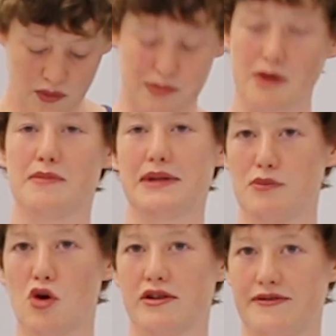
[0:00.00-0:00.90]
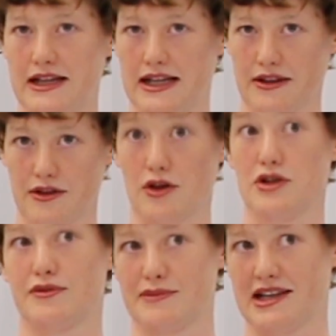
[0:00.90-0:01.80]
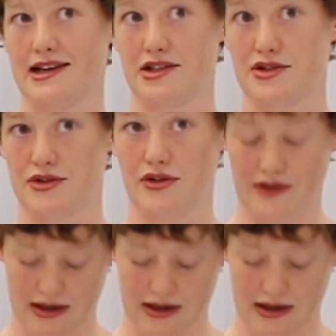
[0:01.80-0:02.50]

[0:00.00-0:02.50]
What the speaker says: were probably more revealing than those from scientists who